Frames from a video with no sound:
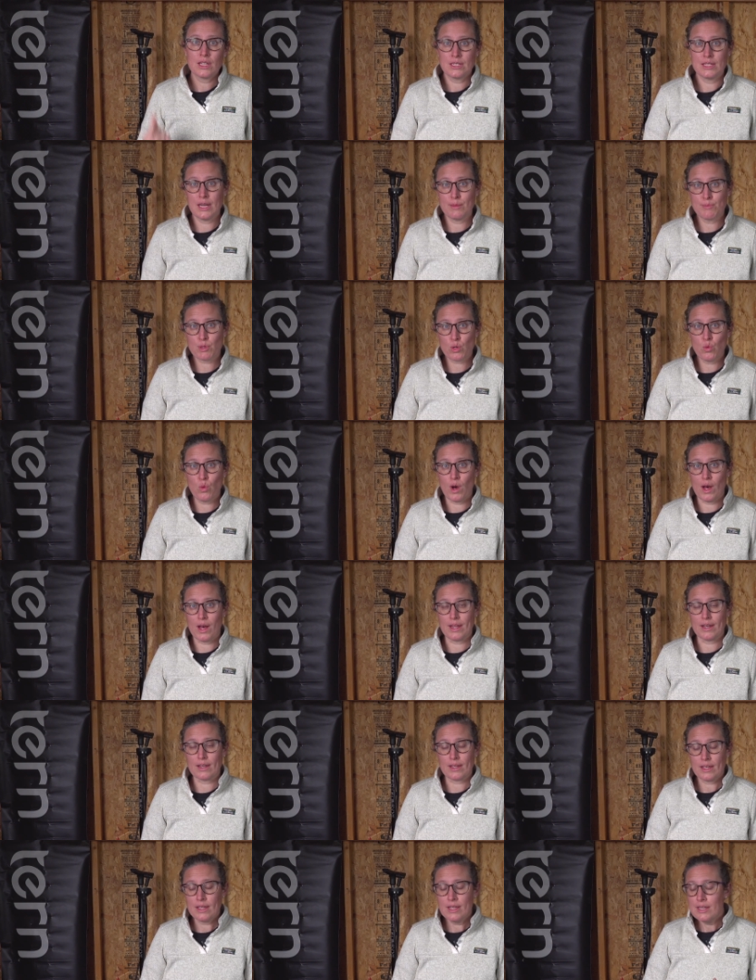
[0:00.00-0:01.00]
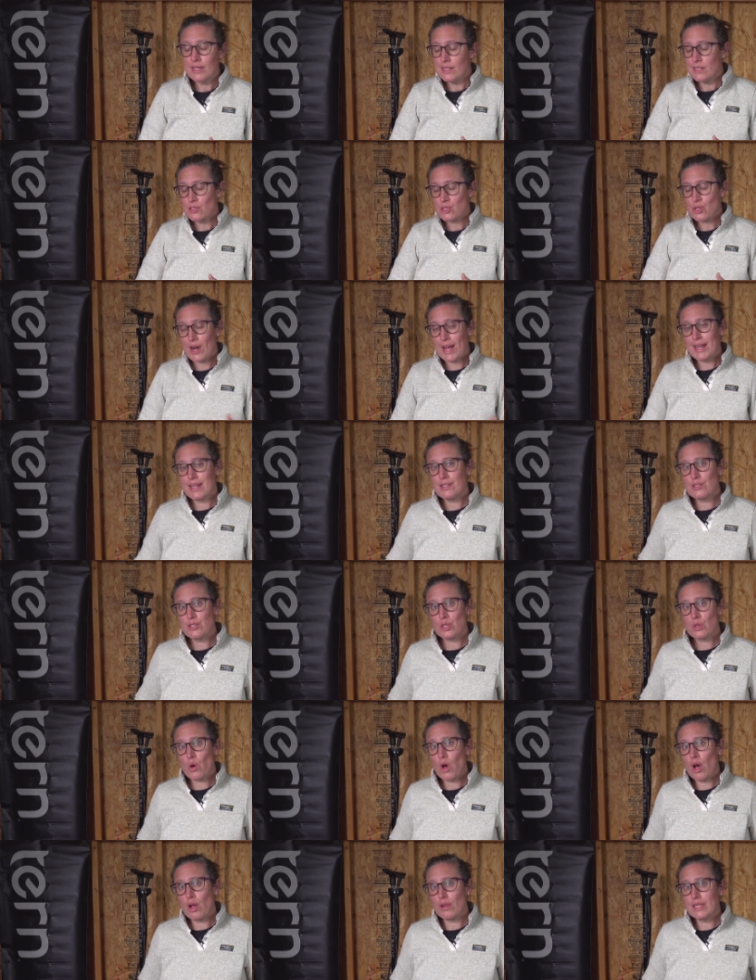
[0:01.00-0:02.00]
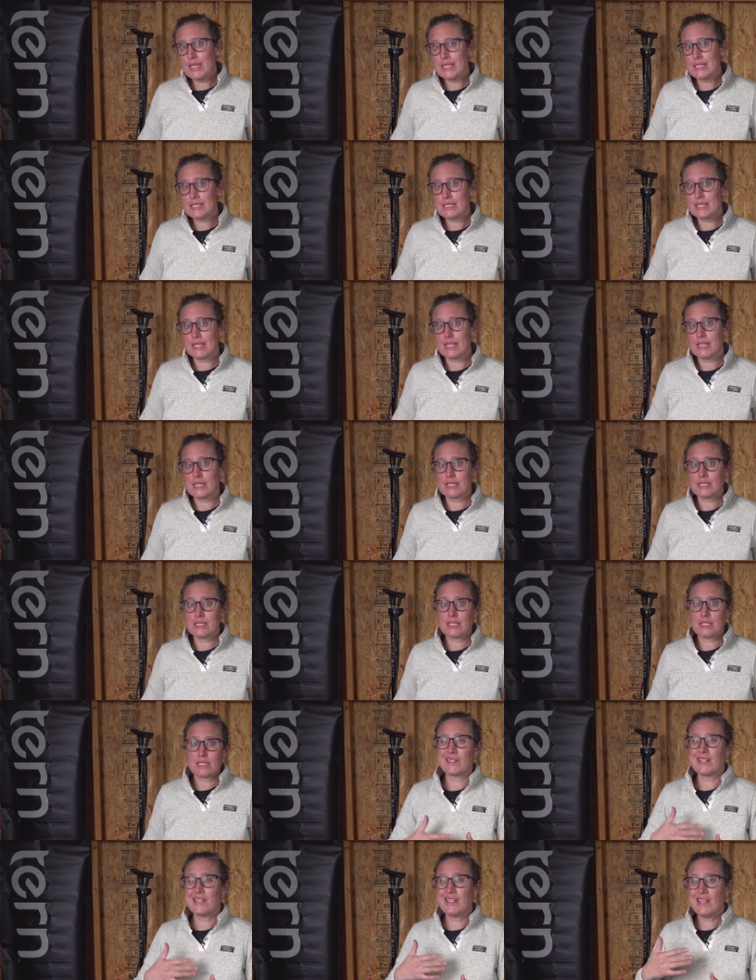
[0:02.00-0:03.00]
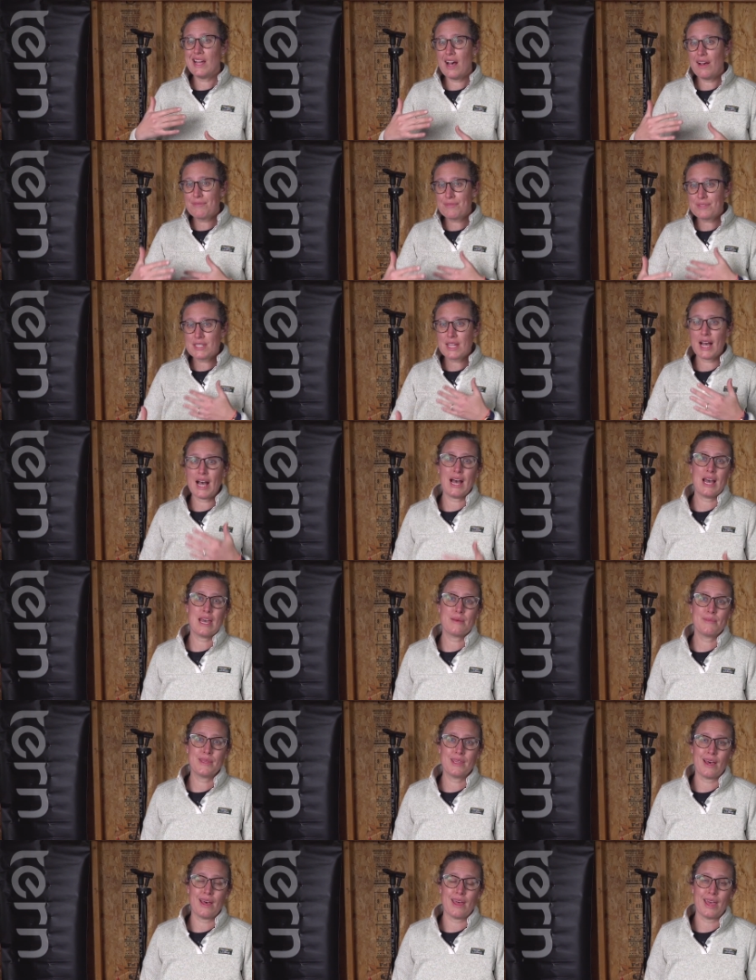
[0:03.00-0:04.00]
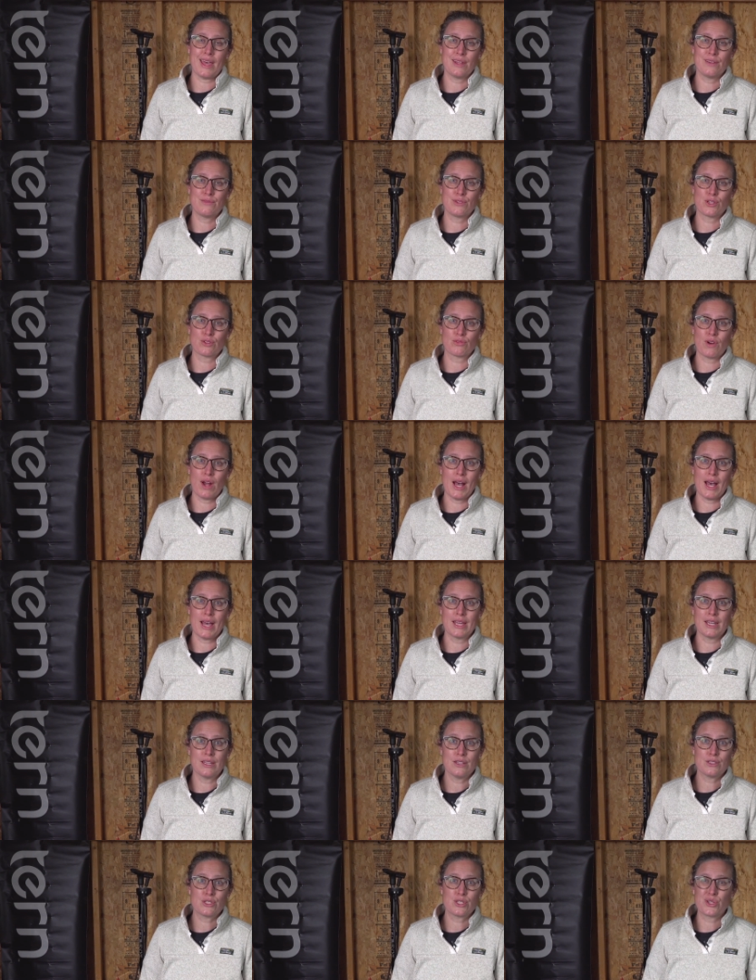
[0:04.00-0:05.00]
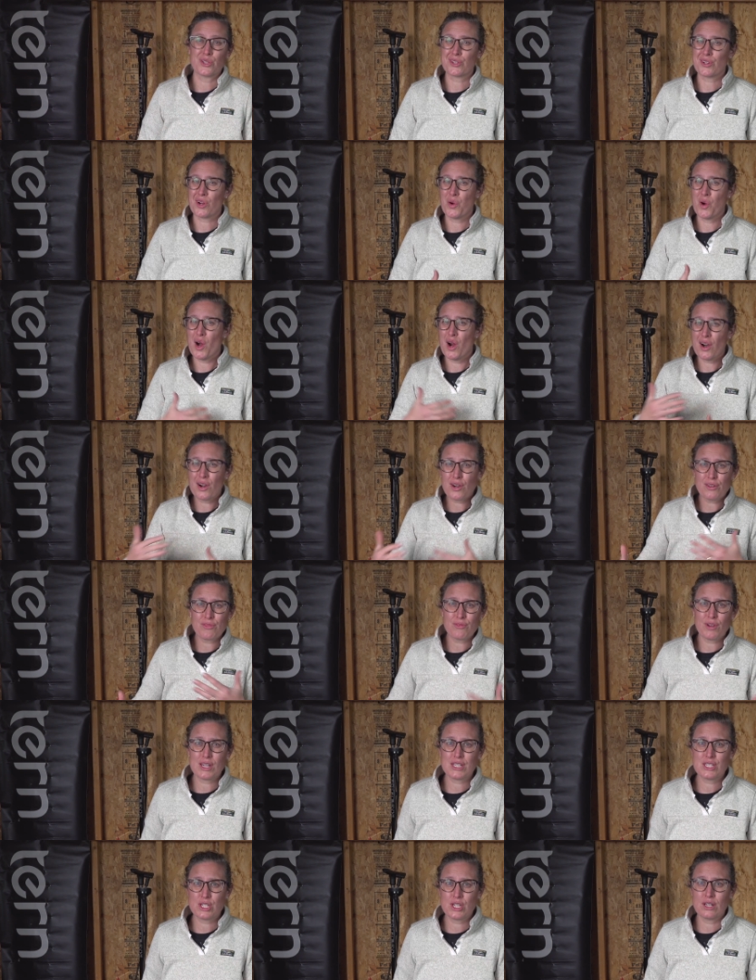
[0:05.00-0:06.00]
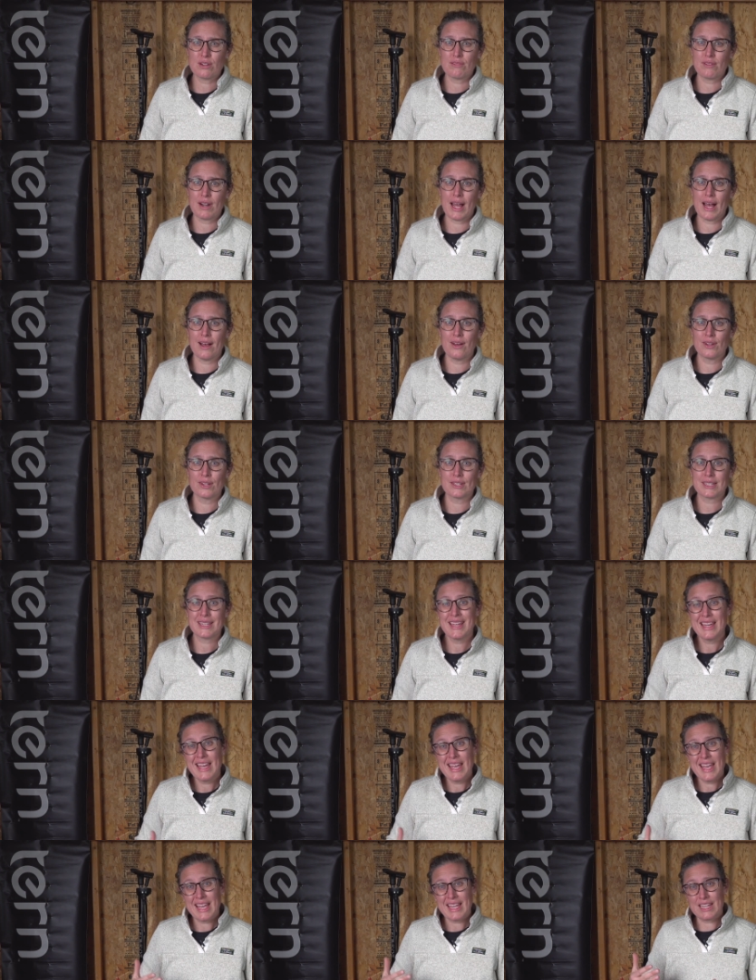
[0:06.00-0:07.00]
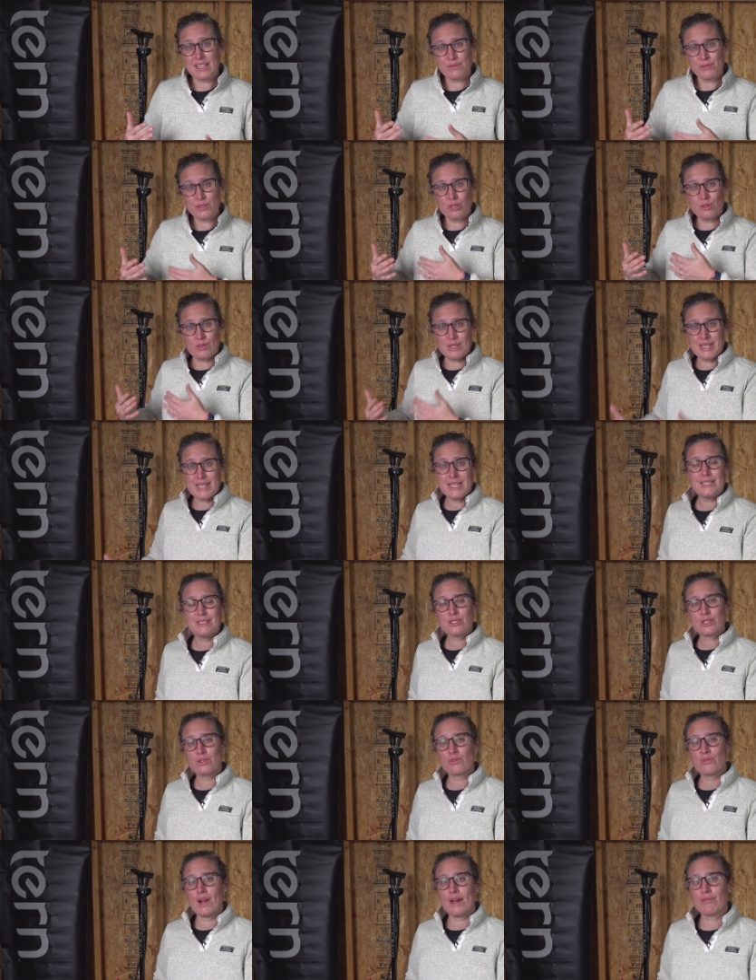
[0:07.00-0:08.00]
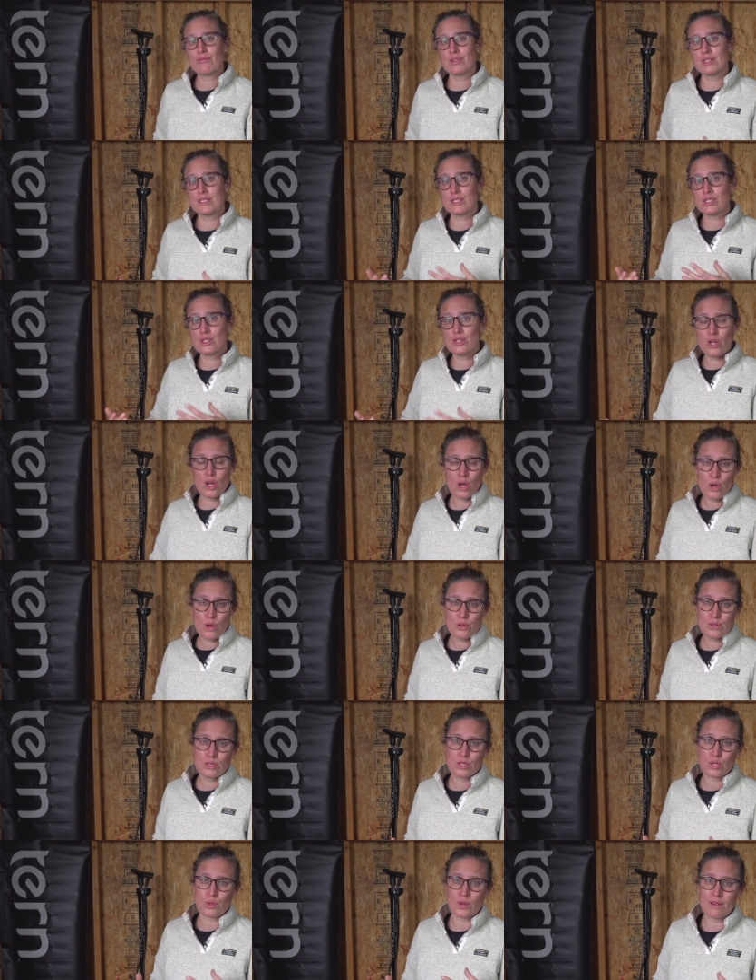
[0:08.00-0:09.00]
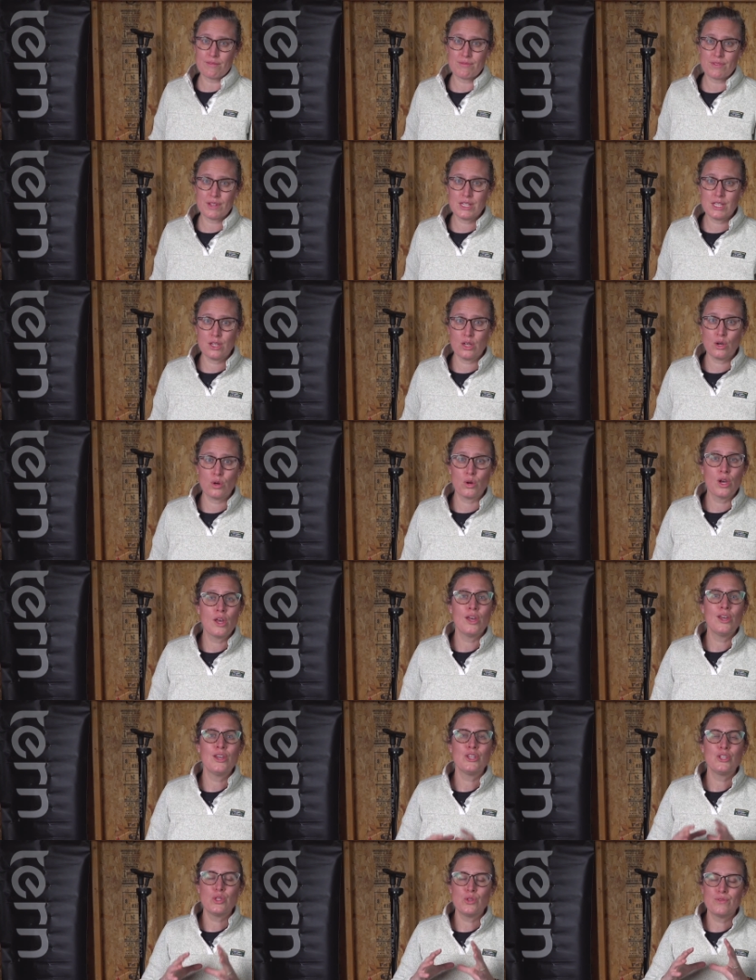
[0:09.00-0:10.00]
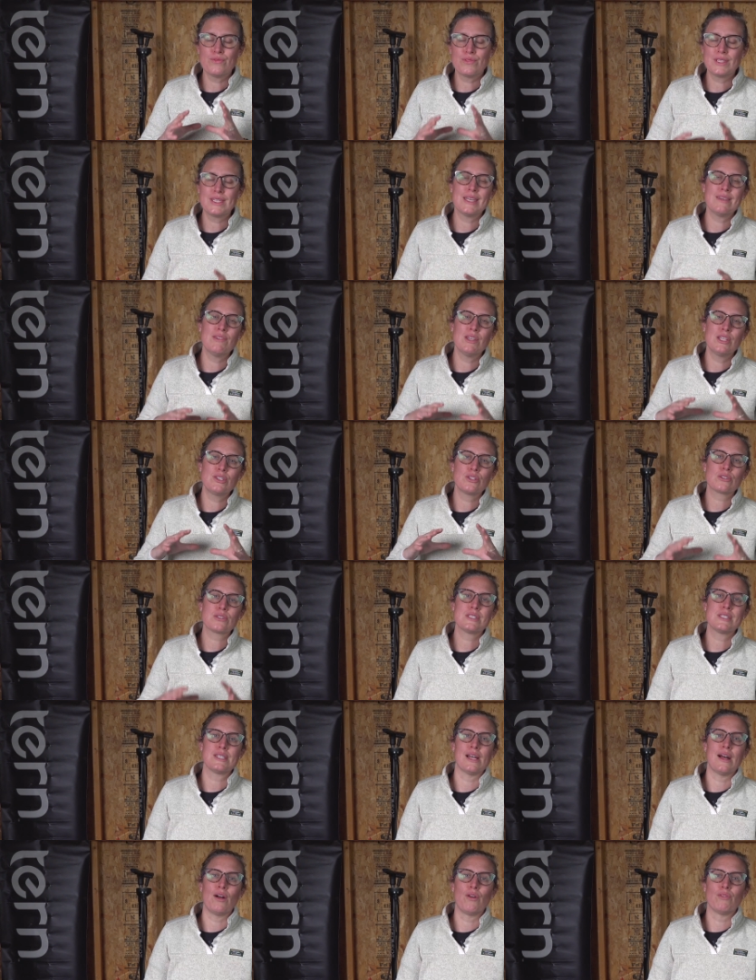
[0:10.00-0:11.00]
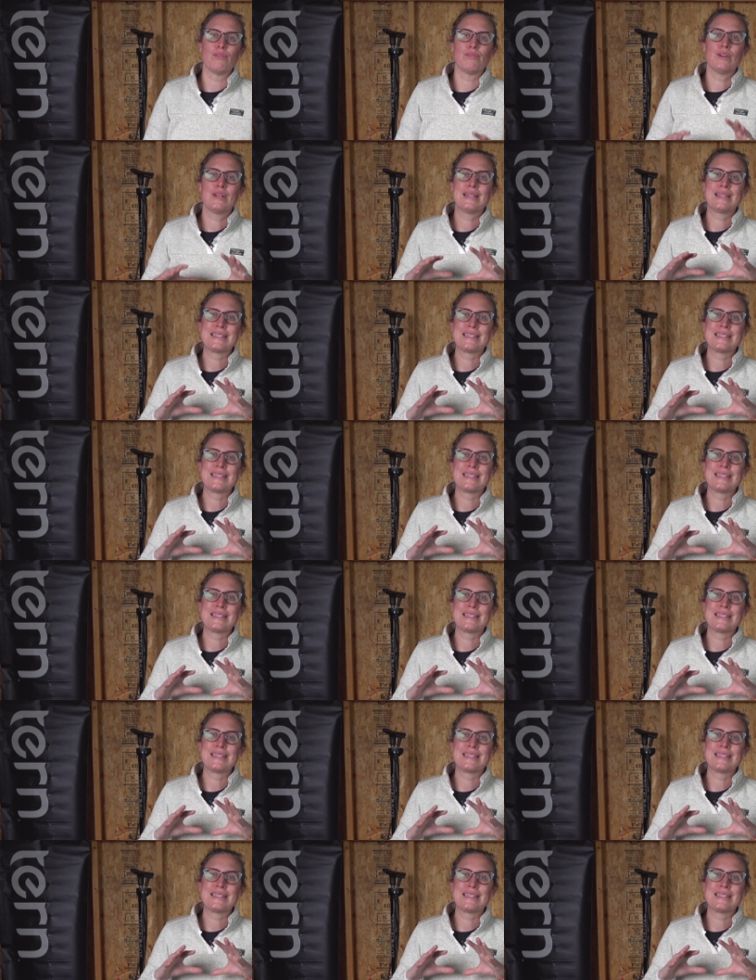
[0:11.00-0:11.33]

Number one, try to do all these things enough time ahead of your ride so you aren't rushing around, and if you need to reference notes or a video, you've given yourself